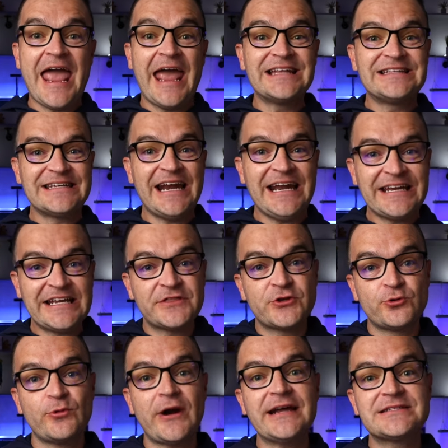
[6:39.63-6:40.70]
And did I get the
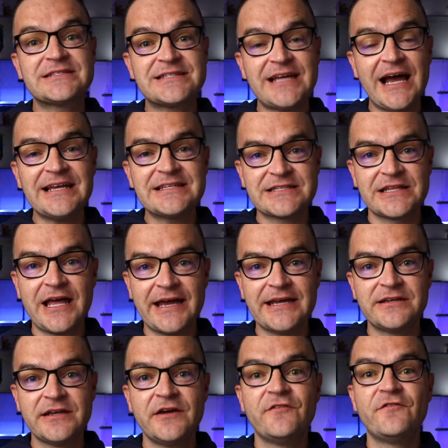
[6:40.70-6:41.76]
right size
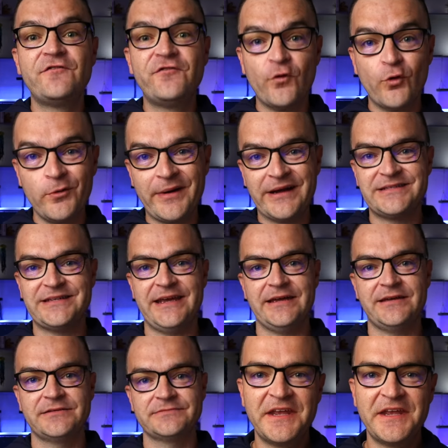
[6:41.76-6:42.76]
light for my tank?